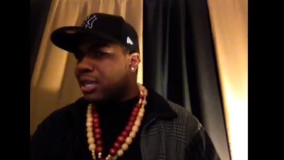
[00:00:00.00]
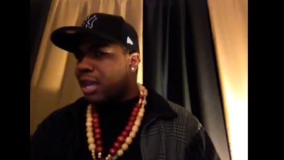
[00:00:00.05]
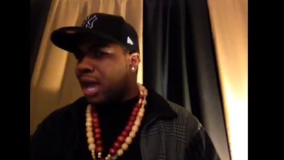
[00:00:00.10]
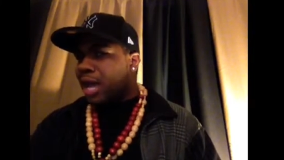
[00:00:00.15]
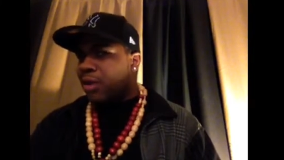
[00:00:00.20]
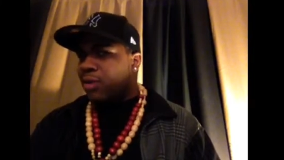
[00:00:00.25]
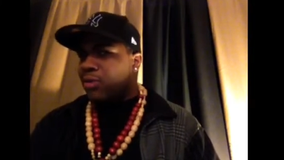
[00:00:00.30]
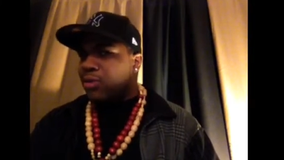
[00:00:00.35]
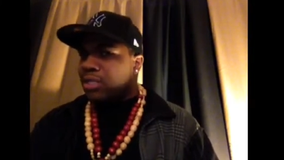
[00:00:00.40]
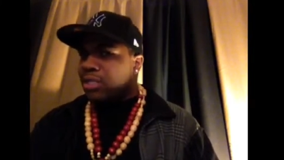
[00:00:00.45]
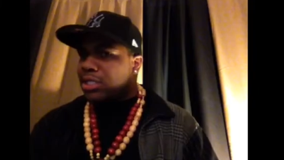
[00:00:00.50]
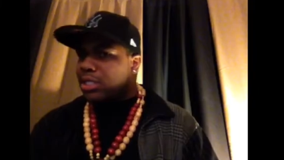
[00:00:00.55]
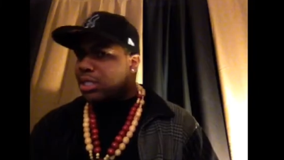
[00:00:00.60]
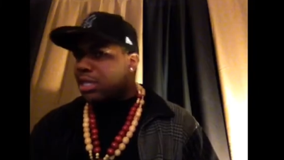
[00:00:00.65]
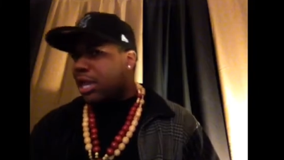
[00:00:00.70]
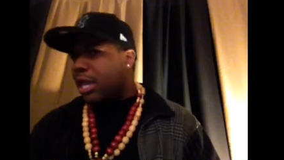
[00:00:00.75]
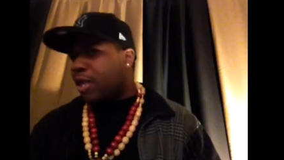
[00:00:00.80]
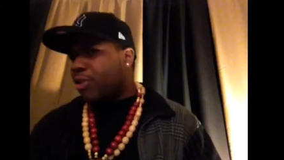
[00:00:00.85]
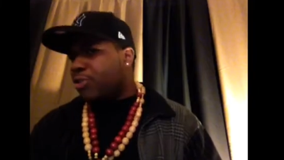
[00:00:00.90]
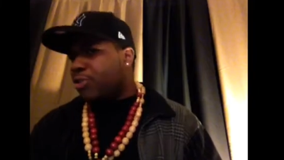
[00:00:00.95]
I know this is a
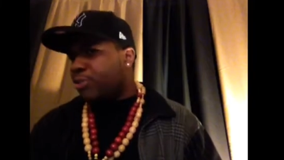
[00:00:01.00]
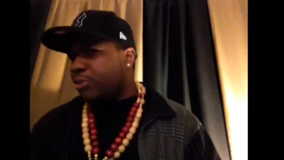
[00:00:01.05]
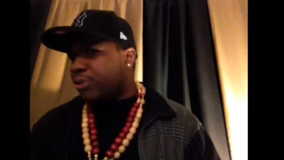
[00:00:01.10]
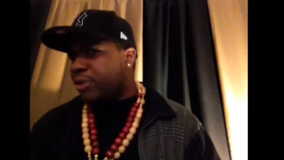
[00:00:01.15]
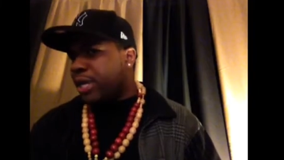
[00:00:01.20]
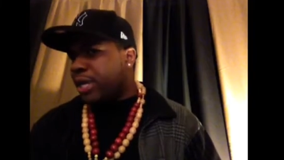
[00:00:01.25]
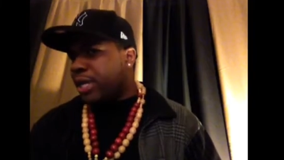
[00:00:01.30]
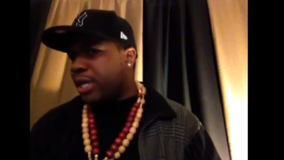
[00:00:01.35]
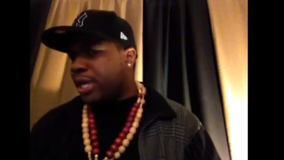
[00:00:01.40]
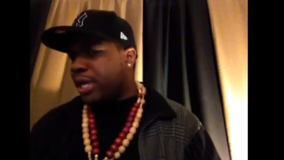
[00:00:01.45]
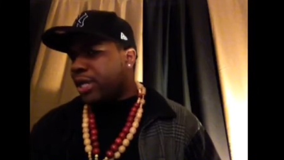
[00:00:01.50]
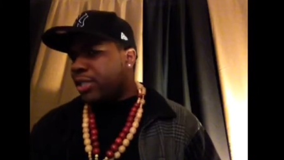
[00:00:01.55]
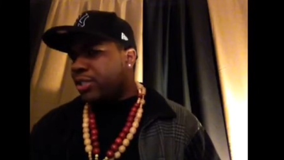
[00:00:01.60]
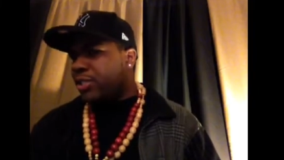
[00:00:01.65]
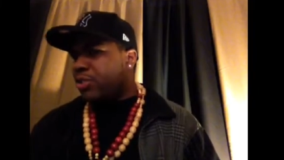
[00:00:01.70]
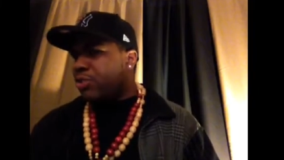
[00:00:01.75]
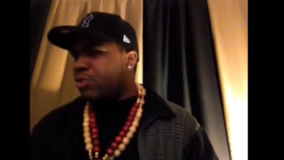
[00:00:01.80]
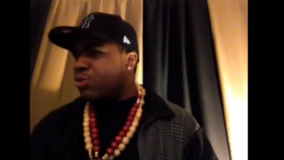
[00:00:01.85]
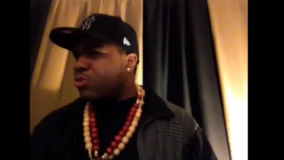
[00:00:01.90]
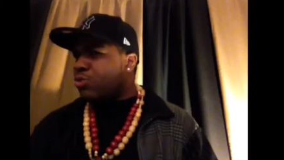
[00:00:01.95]
good attribute, I guess.
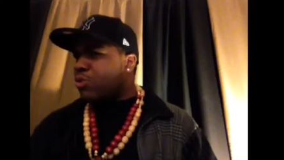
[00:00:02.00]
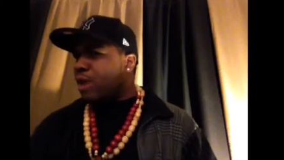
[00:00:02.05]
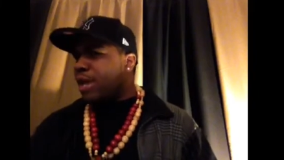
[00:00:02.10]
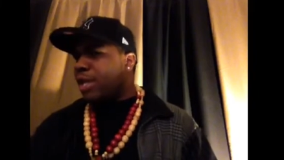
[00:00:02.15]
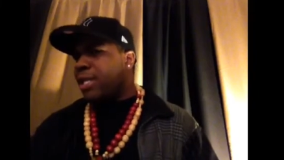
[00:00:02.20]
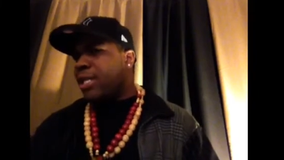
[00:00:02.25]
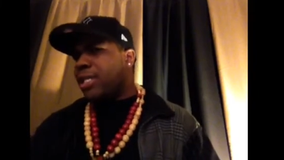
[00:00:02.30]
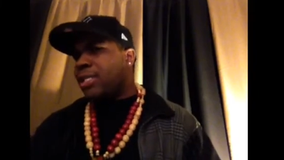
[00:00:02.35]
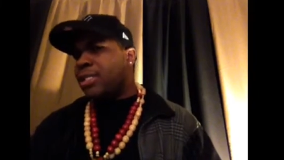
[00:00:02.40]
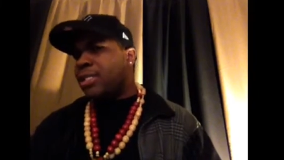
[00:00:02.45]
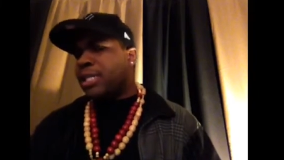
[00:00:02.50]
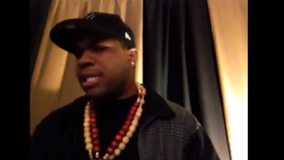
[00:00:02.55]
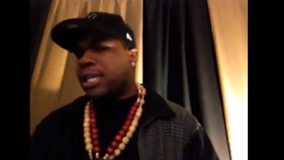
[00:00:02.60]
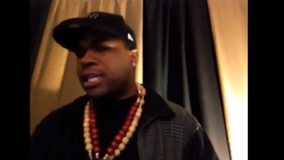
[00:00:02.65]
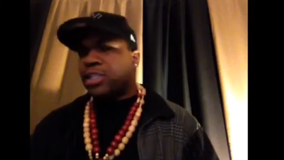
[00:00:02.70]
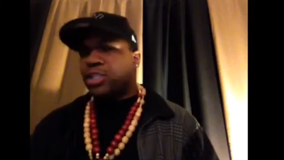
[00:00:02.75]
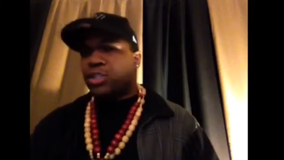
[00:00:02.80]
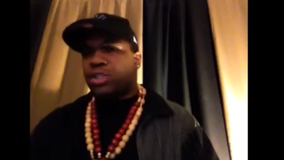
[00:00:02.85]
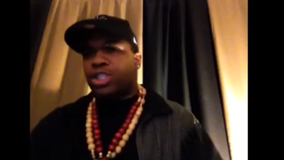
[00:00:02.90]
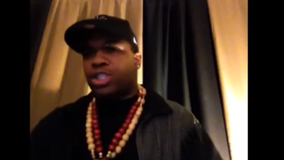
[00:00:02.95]
So why he ain't say
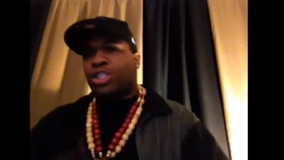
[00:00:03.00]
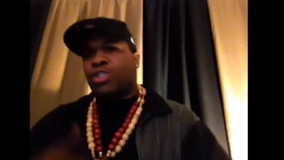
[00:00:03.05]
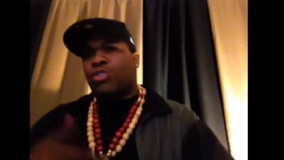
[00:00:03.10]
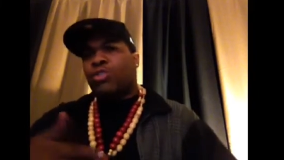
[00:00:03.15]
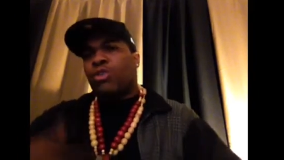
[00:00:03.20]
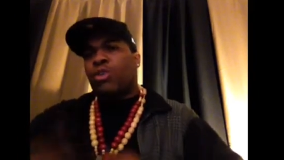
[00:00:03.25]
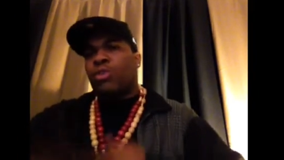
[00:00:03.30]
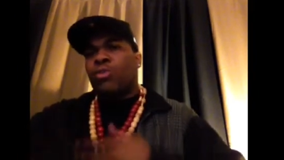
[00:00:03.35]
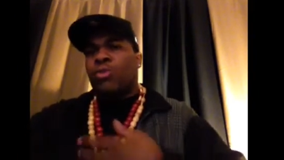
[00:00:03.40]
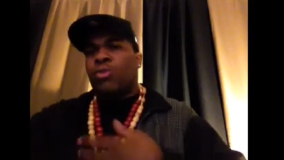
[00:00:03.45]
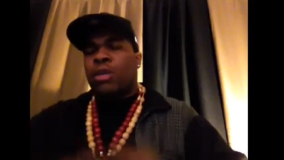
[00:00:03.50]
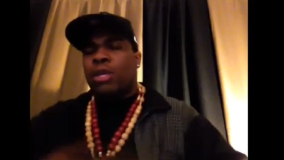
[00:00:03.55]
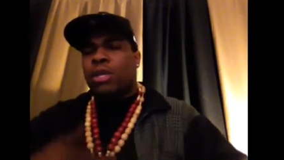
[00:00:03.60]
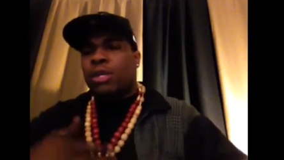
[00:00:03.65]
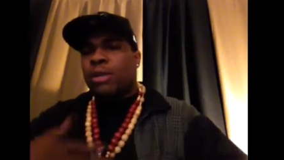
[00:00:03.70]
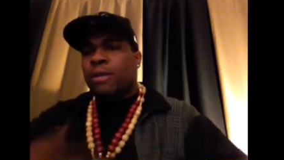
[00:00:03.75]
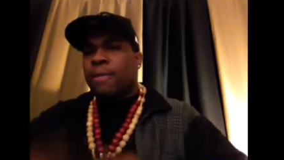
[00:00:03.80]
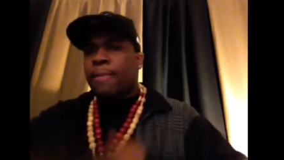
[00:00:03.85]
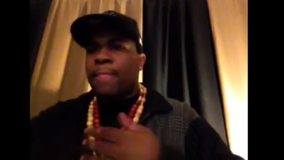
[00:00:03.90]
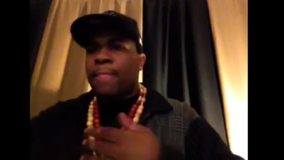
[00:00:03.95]
that? So she's going to want
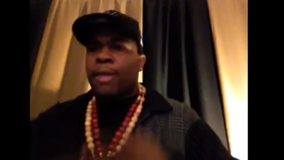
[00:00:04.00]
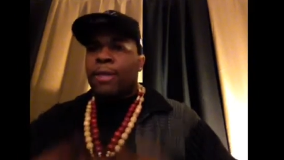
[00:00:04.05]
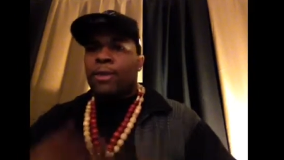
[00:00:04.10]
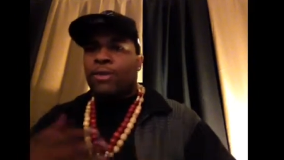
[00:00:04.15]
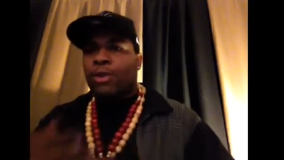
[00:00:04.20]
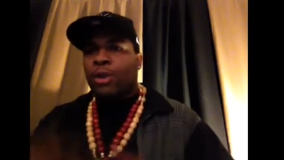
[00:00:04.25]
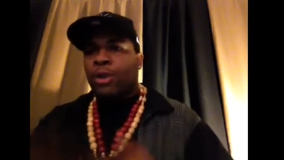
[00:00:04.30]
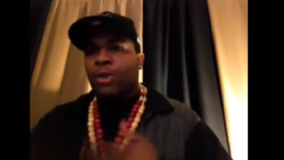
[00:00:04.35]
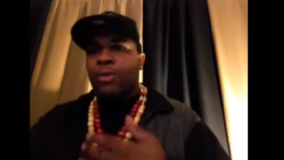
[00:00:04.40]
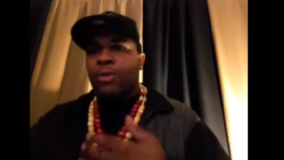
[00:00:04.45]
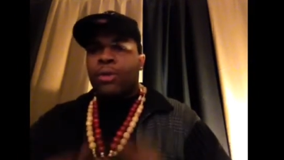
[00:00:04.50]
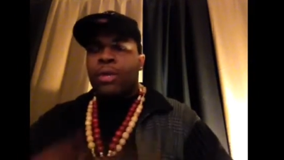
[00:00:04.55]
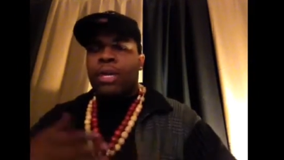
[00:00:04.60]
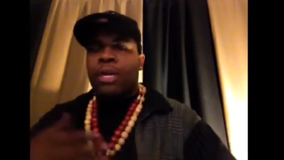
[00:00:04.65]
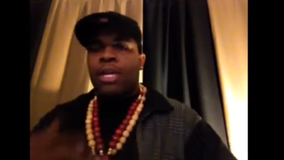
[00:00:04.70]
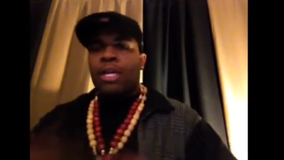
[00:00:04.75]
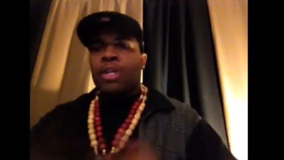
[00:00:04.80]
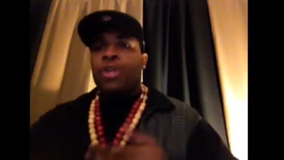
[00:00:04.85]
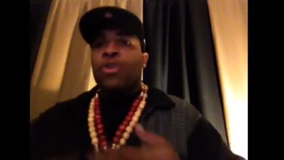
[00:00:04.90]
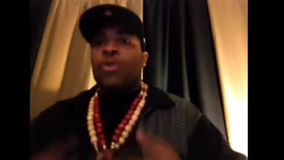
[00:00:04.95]
to, you know,
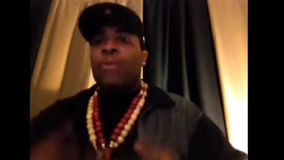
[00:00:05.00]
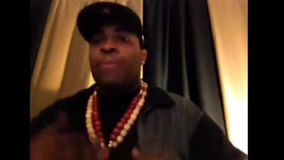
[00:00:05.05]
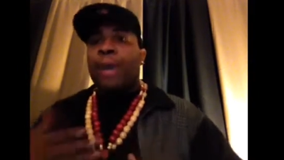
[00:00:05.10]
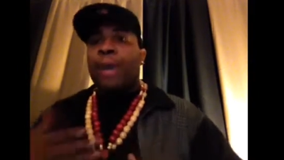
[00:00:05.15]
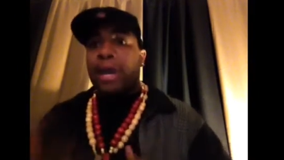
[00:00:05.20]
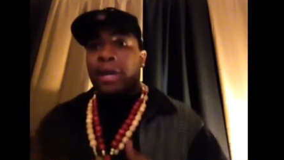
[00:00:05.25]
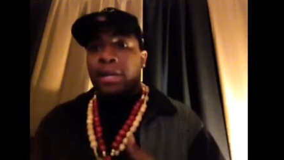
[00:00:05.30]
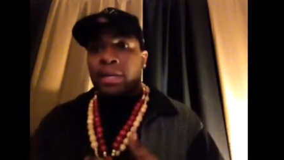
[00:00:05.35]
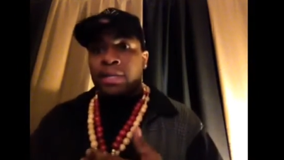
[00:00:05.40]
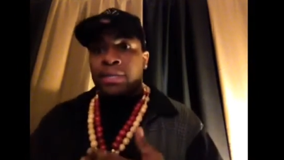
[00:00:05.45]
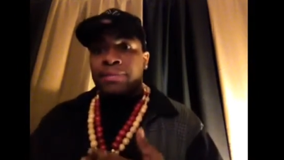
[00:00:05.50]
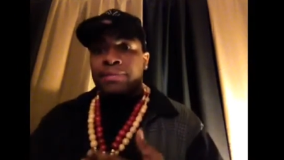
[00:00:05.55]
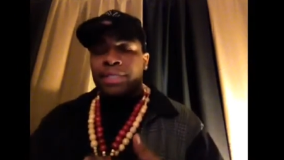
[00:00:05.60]
do better.